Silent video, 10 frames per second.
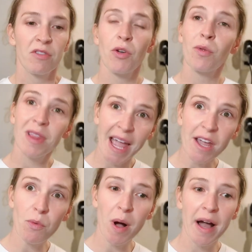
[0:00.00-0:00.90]
So
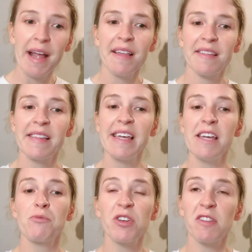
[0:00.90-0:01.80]
likewise,
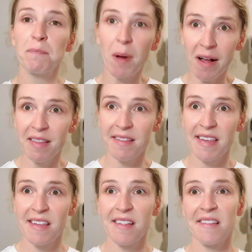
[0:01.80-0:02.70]
the
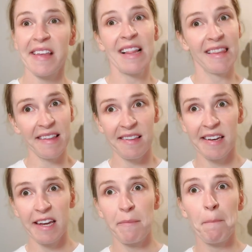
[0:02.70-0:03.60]
responses
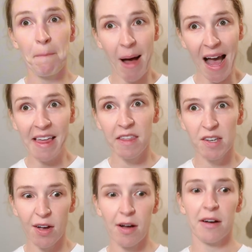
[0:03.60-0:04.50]
elicited by the
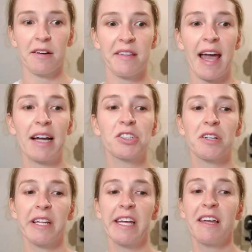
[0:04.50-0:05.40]
dogs
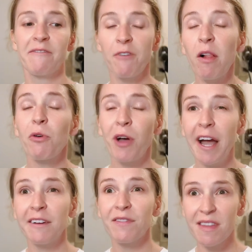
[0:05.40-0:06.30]
actually follow
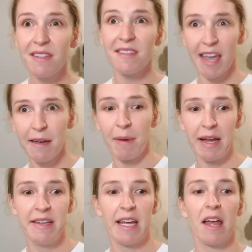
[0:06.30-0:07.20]
kind of the same
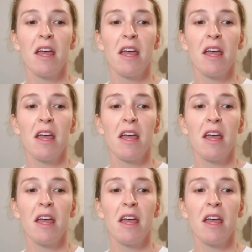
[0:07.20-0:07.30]
idea,